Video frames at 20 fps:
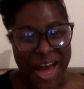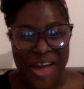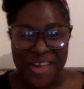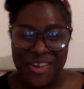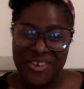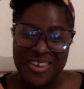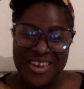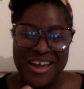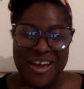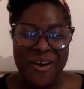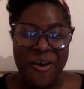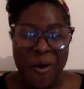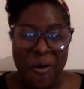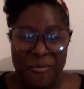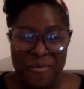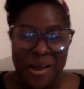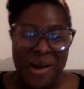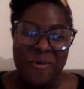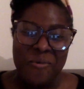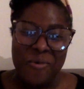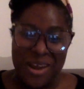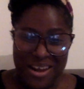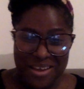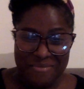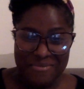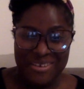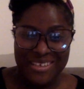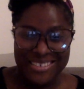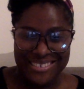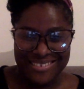You can call me
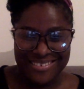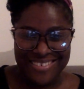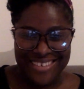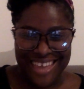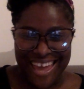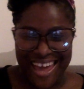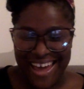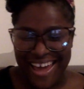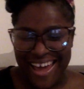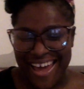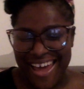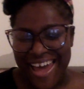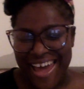Akwele Metal, yeah?